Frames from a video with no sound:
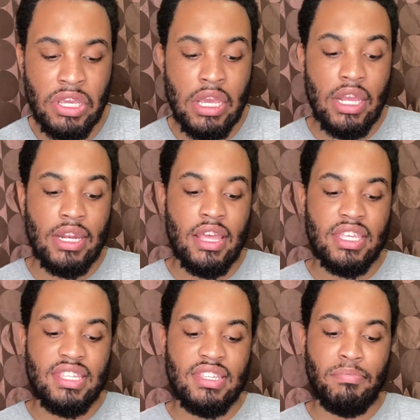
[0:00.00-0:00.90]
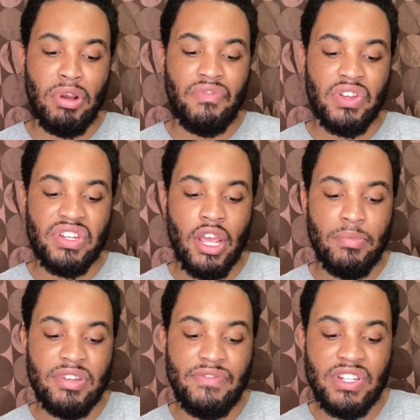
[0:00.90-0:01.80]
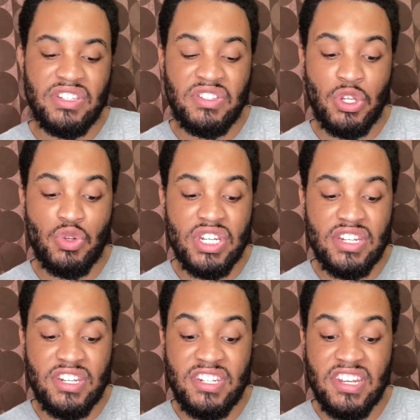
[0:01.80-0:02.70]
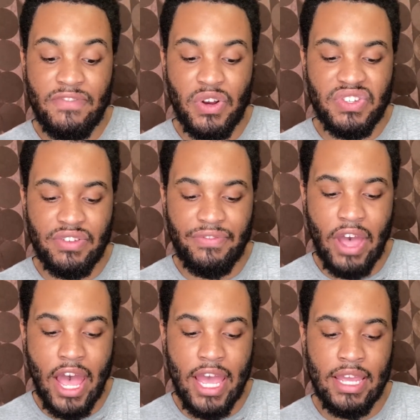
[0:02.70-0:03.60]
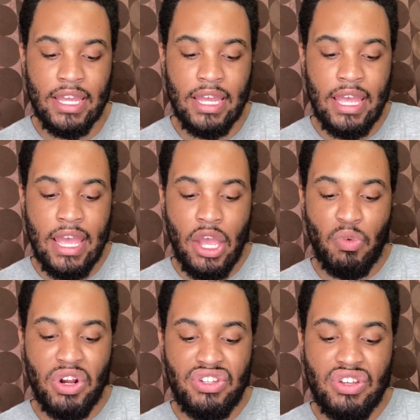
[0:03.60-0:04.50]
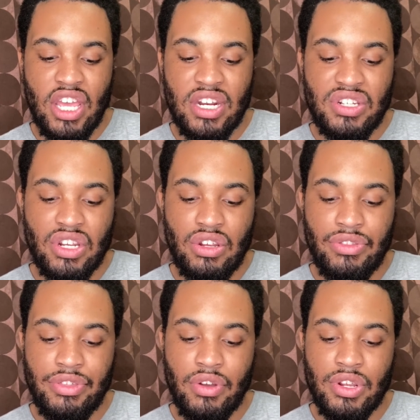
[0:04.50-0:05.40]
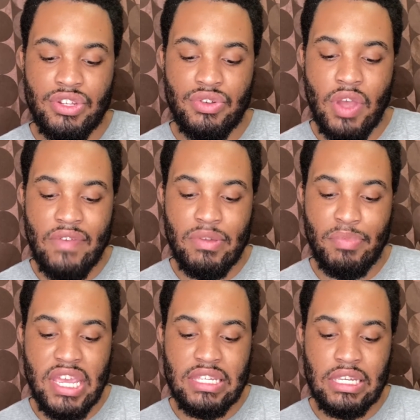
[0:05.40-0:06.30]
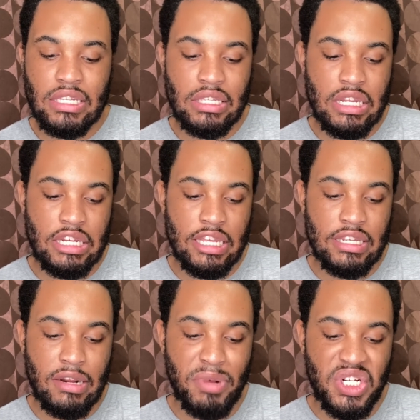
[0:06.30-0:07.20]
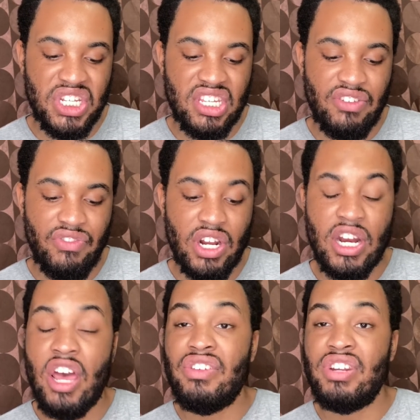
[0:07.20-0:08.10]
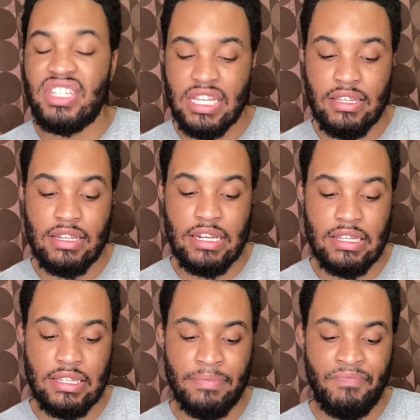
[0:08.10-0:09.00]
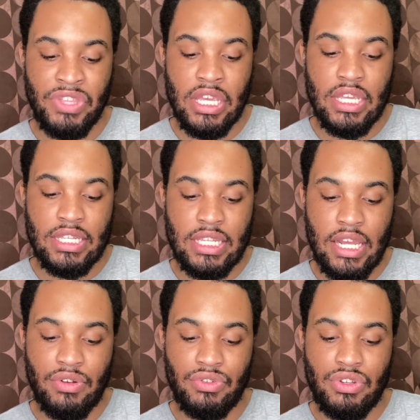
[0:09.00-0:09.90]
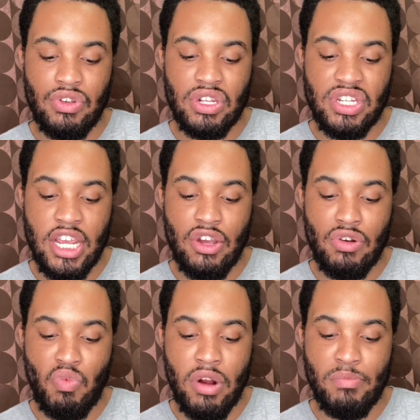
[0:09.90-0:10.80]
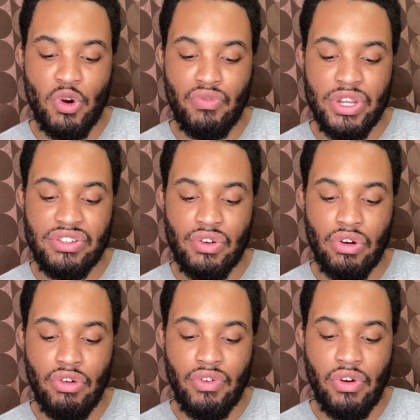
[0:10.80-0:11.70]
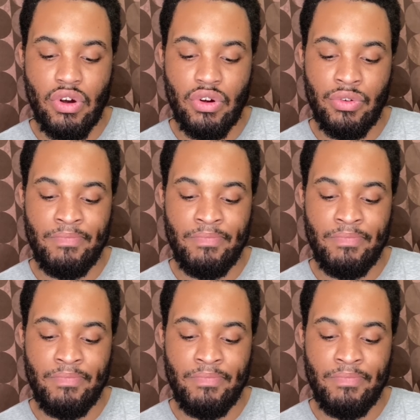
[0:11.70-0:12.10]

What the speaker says: Now, this is a perfect time to diversify. Once you get into your 30s, you have the basics such as an emergency fund and other necessities settled. You can take on one more risk or overall.